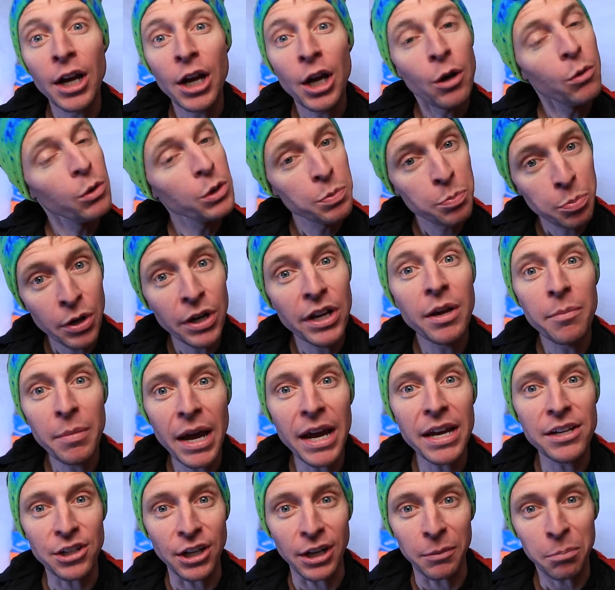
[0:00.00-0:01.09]
It was pretty
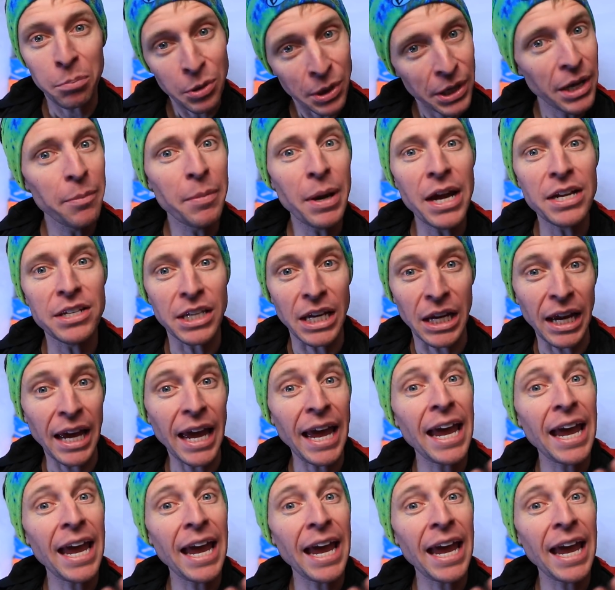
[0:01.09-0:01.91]
amazing, pretty amazing.